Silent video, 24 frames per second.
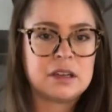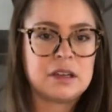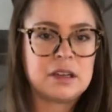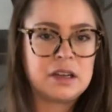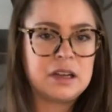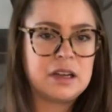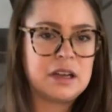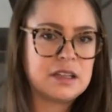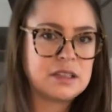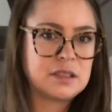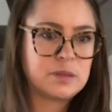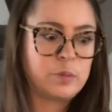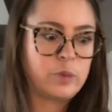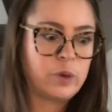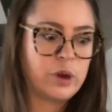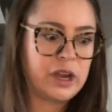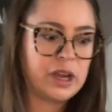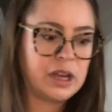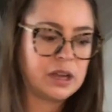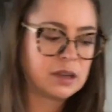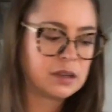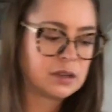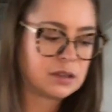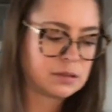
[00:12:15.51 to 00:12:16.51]
it doesn't
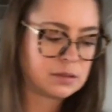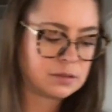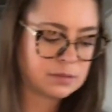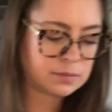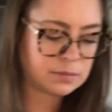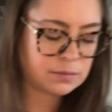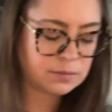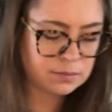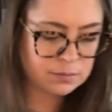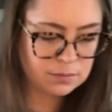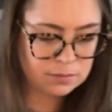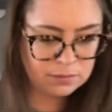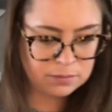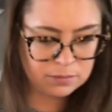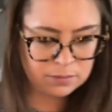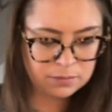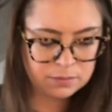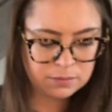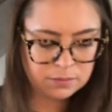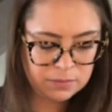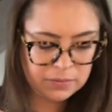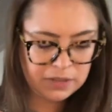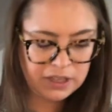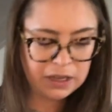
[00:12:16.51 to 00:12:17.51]
break
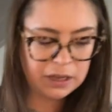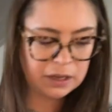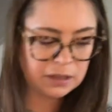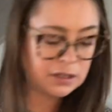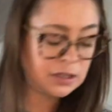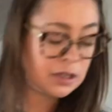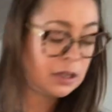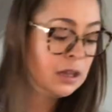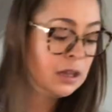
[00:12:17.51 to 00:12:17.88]
yet.